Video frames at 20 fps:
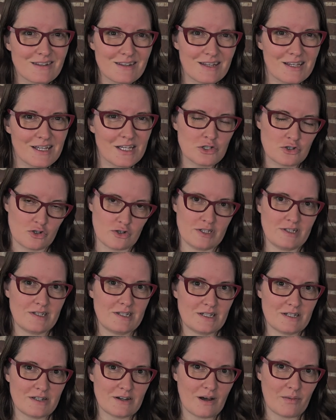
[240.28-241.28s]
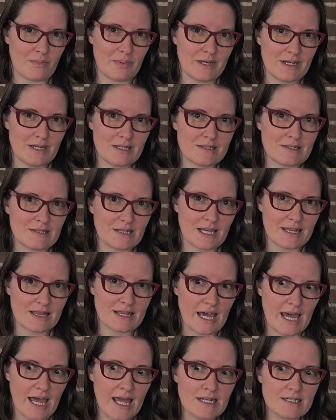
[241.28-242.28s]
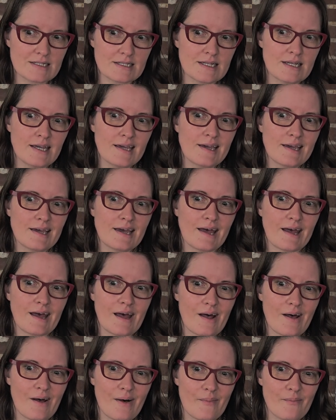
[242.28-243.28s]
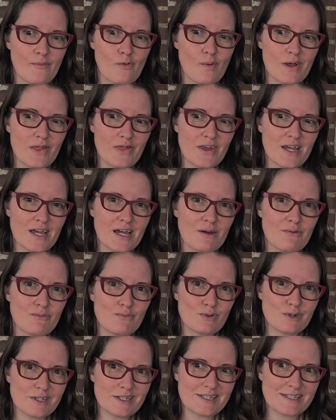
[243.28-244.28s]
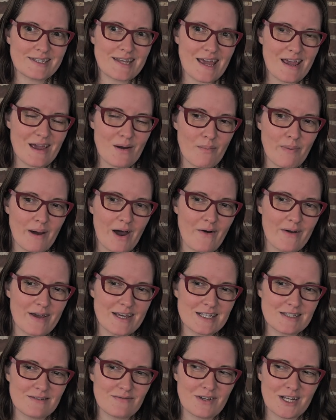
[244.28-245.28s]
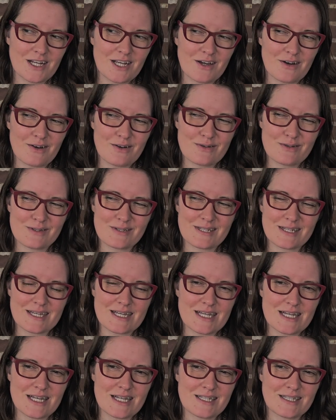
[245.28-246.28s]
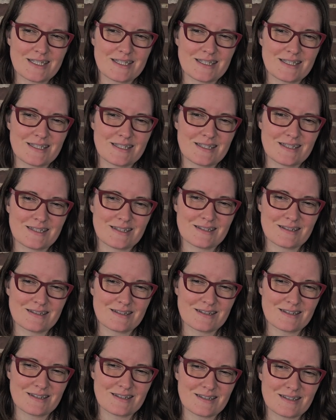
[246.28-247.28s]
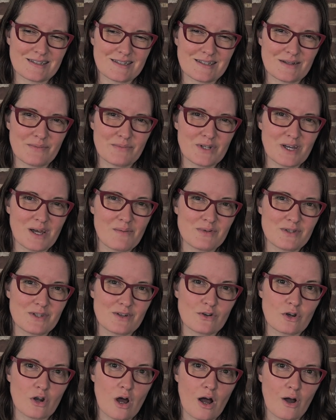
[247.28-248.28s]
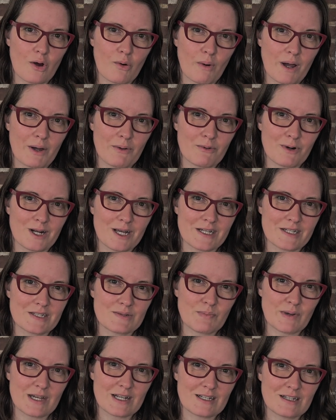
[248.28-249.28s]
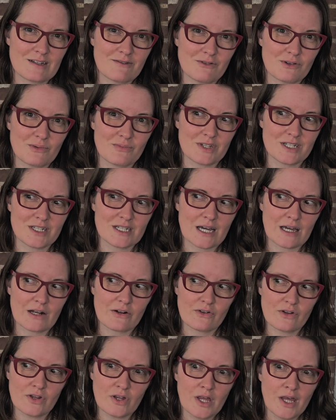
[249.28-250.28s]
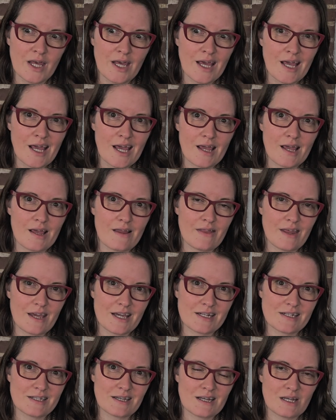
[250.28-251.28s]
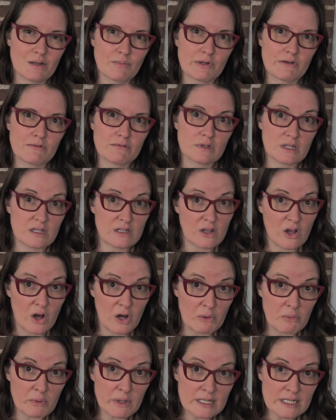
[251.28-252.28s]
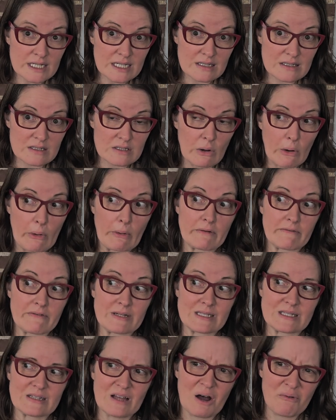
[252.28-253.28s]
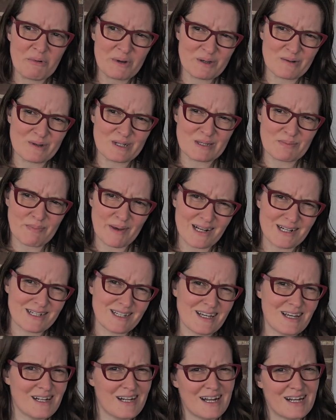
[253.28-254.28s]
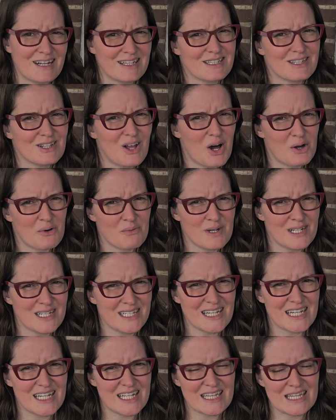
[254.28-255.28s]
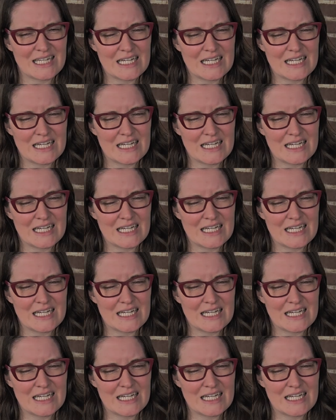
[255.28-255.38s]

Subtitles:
interesting topics like that. One thing I would say about his videos is sometimes they're not quite what I expected from the title, and they can tend to be really long winded. So if it's not what you expected and it's long winded,